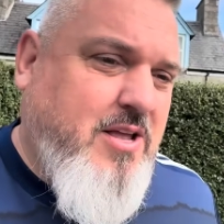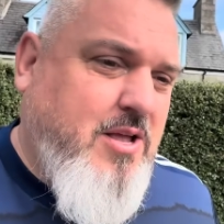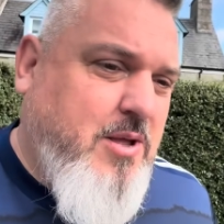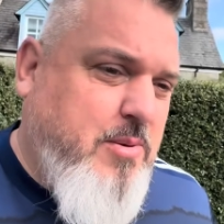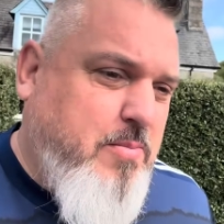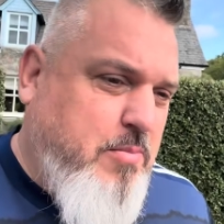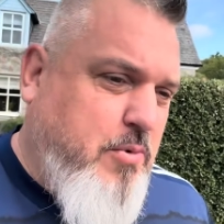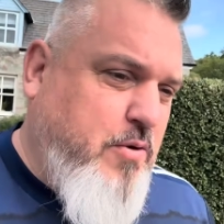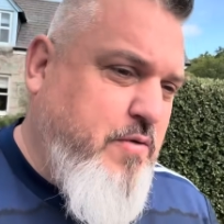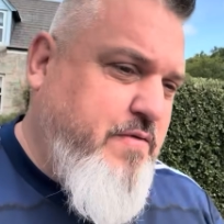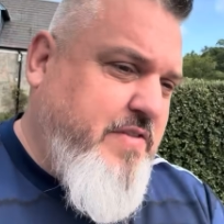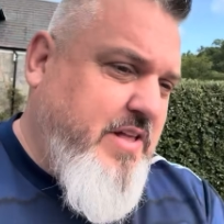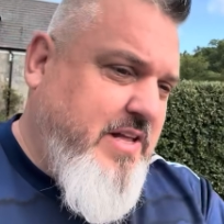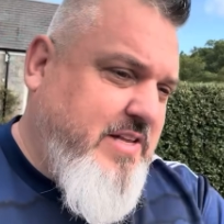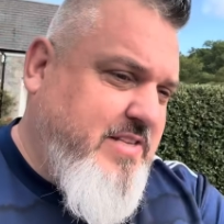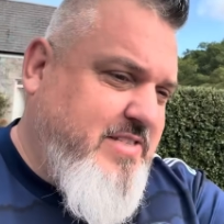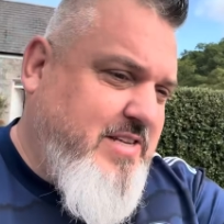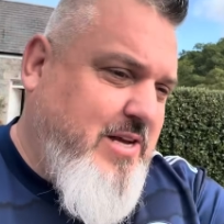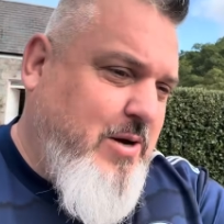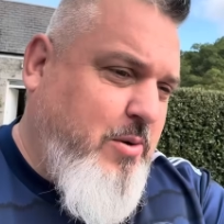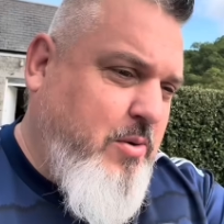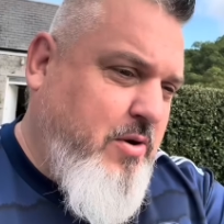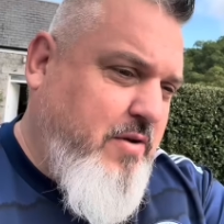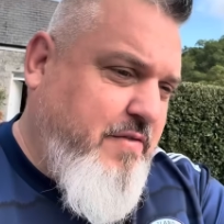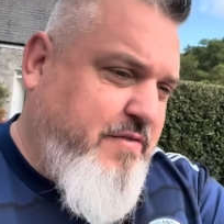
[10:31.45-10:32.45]
Move that
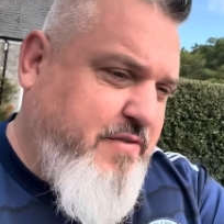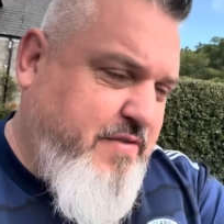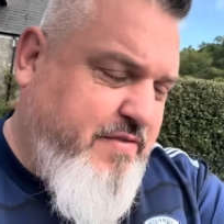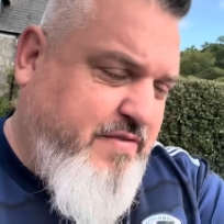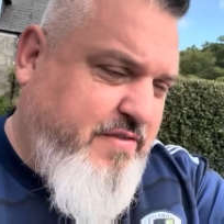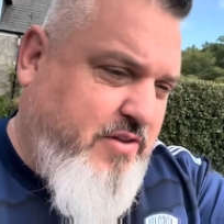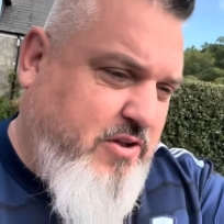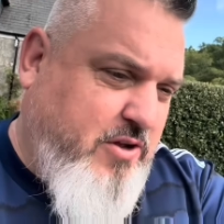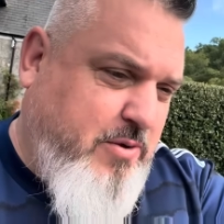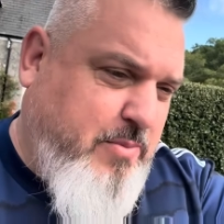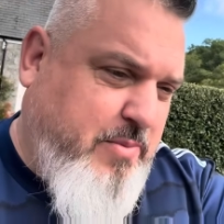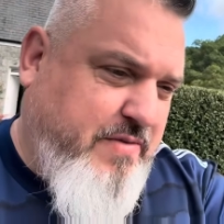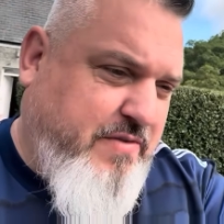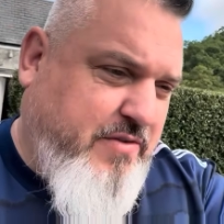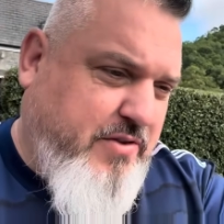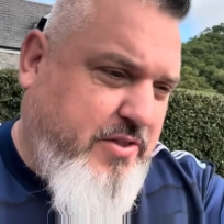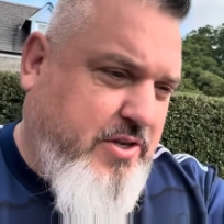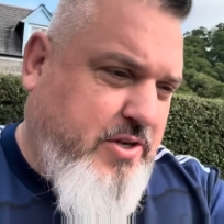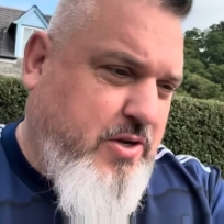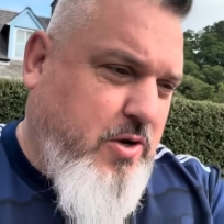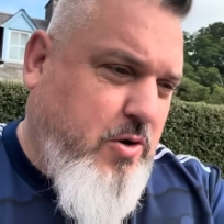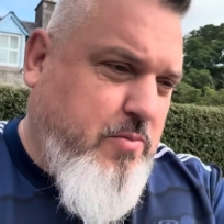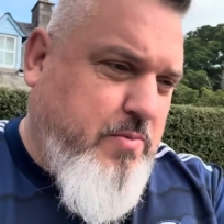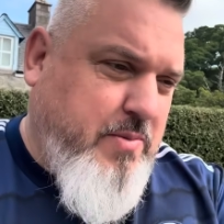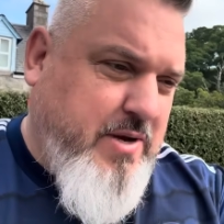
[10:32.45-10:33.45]
towel off the floor before the
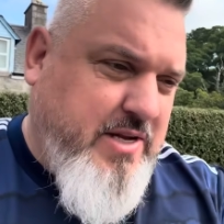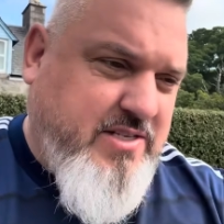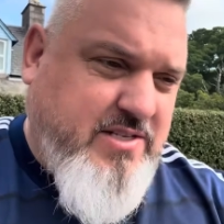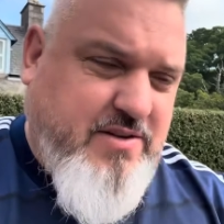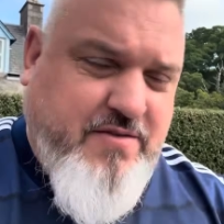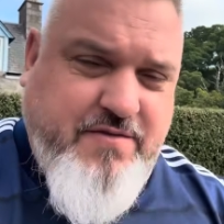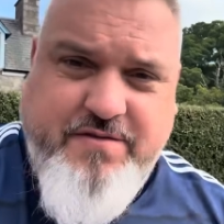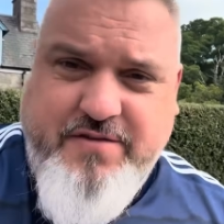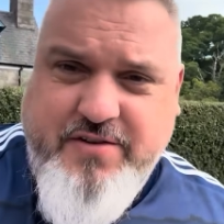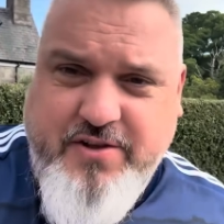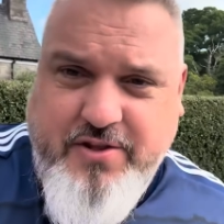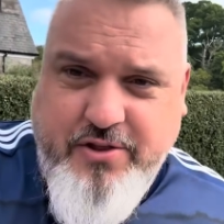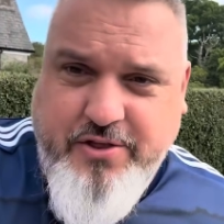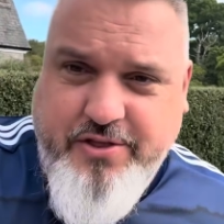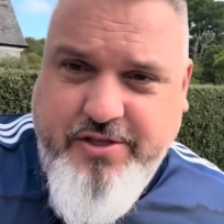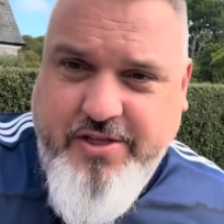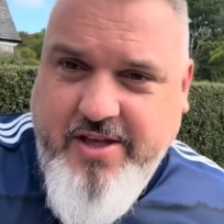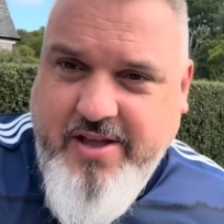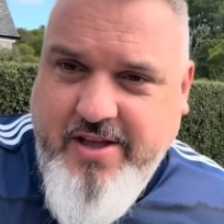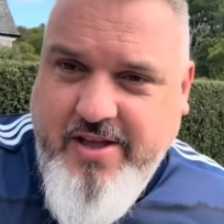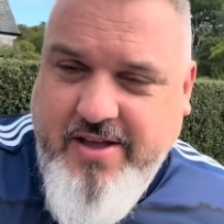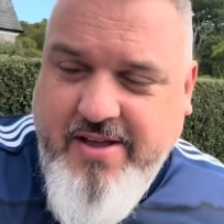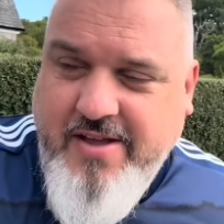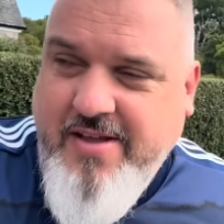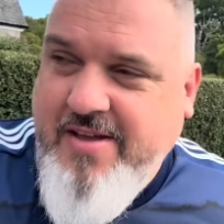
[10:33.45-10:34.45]
dog makes it
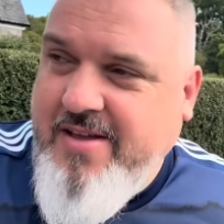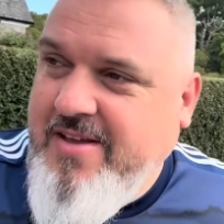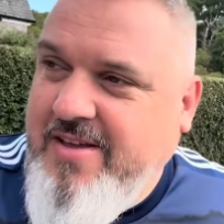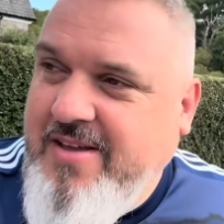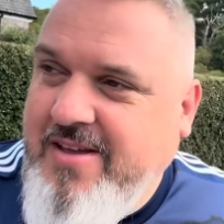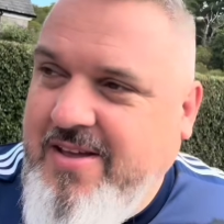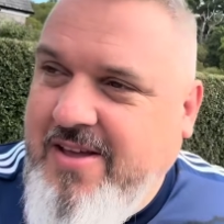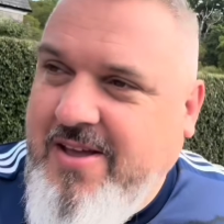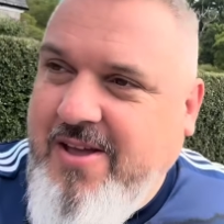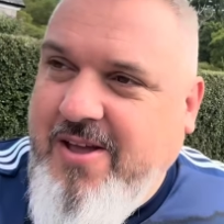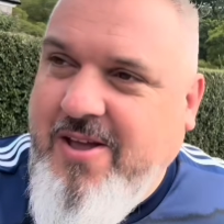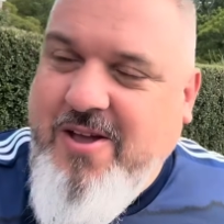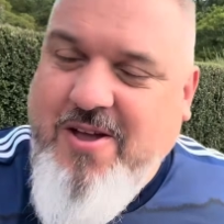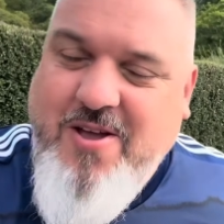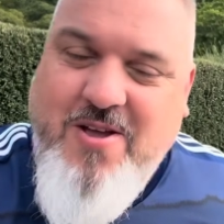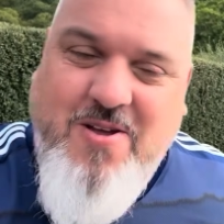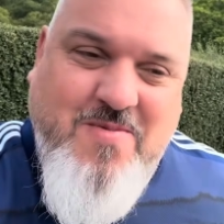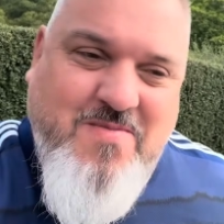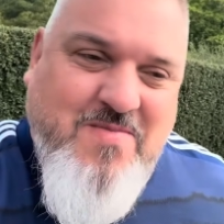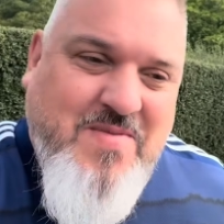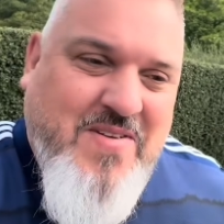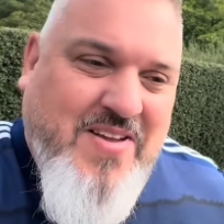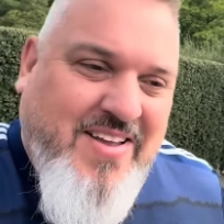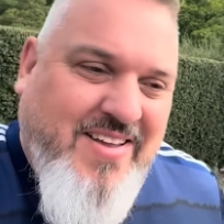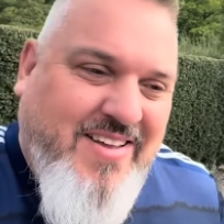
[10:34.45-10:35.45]
filthy.
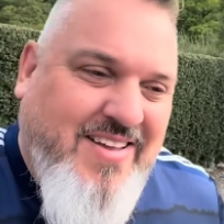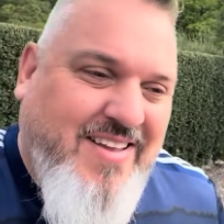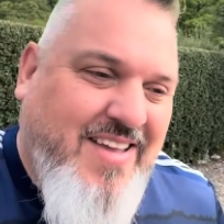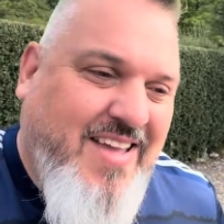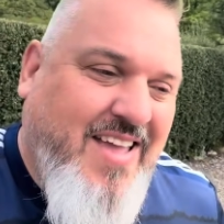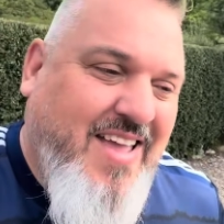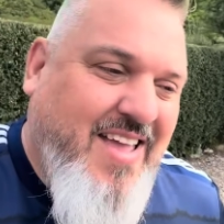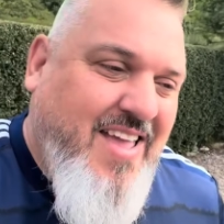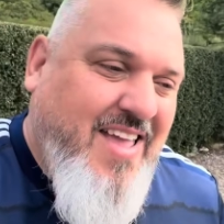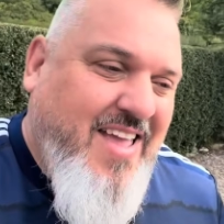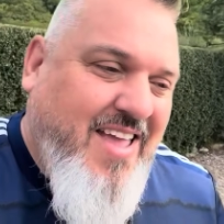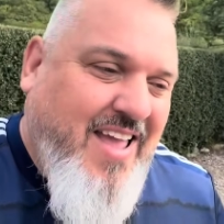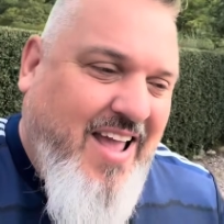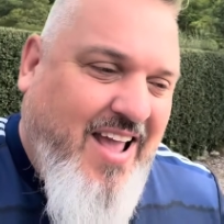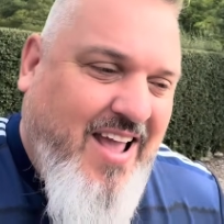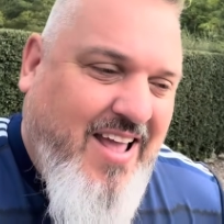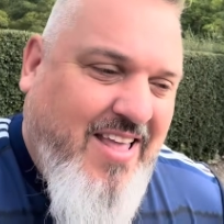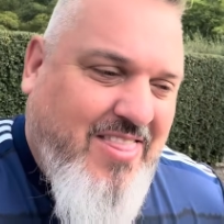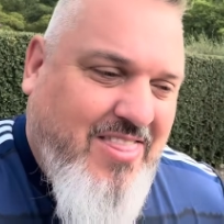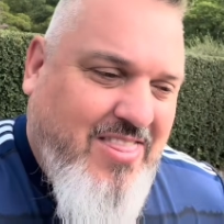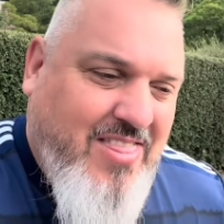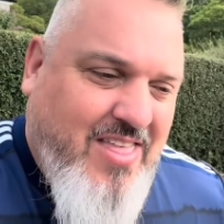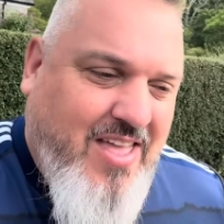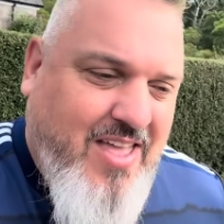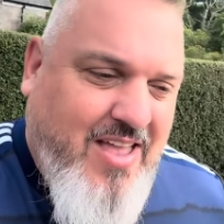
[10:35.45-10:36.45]
And
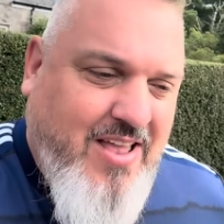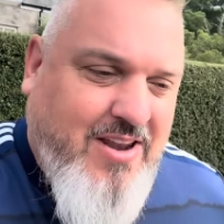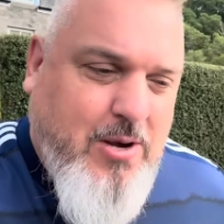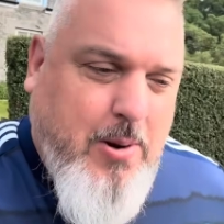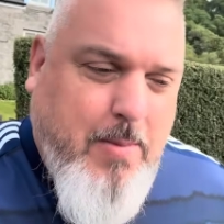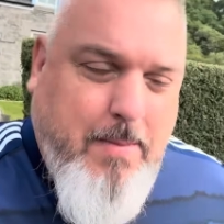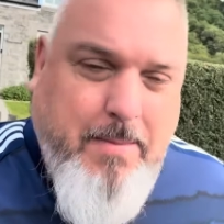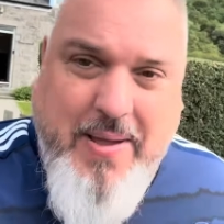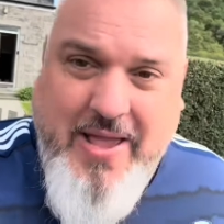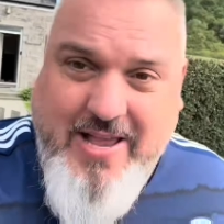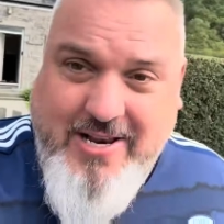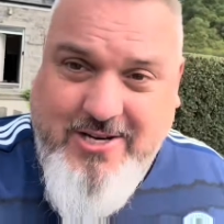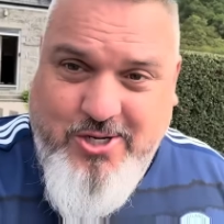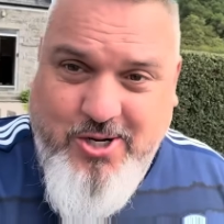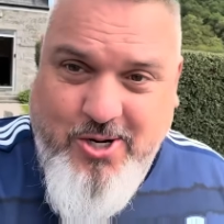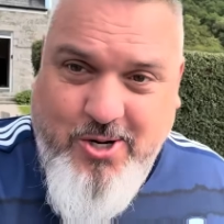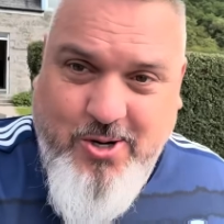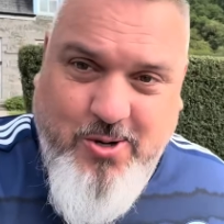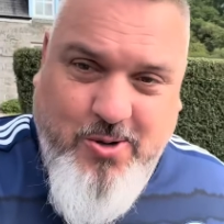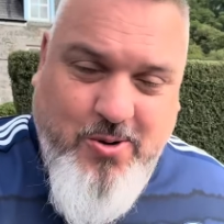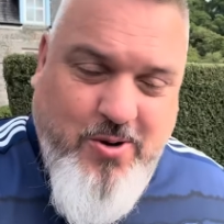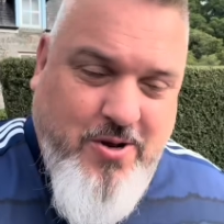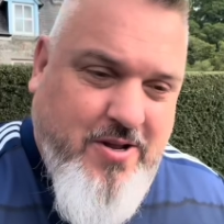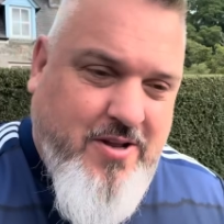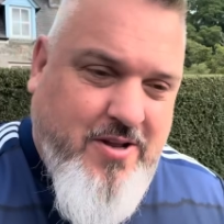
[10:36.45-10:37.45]
then pet show